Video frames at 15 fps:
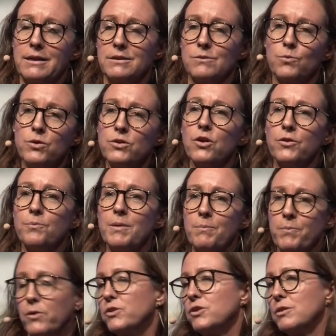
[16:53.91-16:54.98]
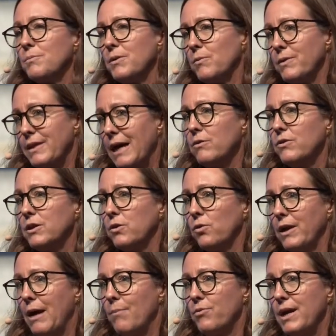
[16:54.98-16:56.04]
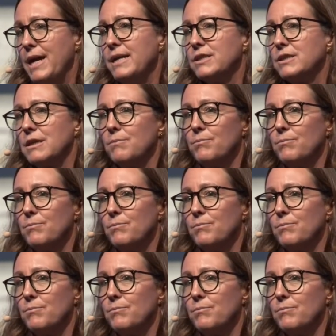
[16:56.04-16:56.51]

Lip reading: would not be possible without the collaboration